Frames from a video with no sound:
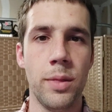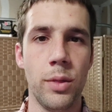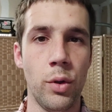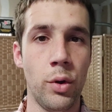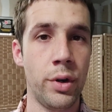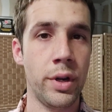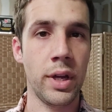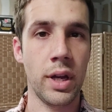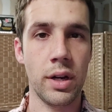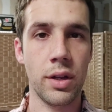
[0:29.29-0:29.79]

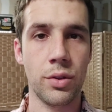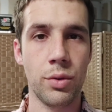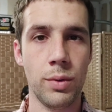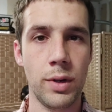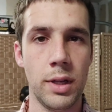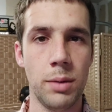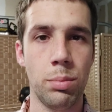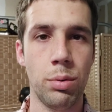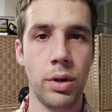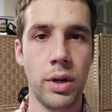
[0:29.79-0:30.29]
learning how to
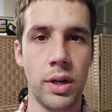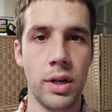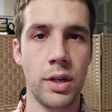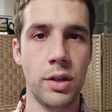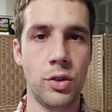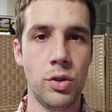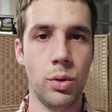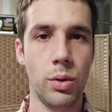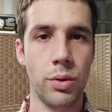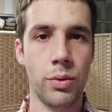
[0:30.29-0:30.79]
3D print,
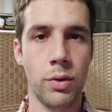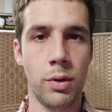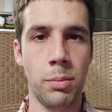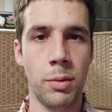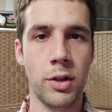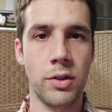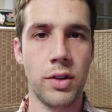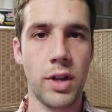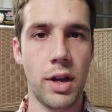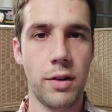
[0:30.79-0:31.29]
and 2 or 3
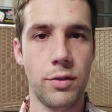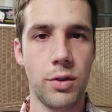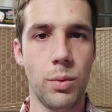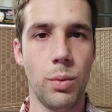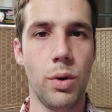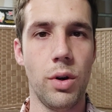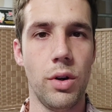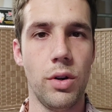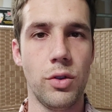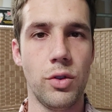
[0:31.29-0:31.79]
months
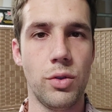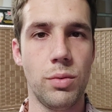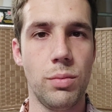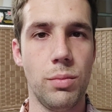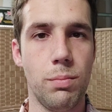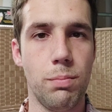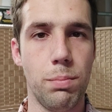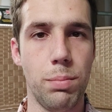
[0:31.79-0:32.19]
afterwards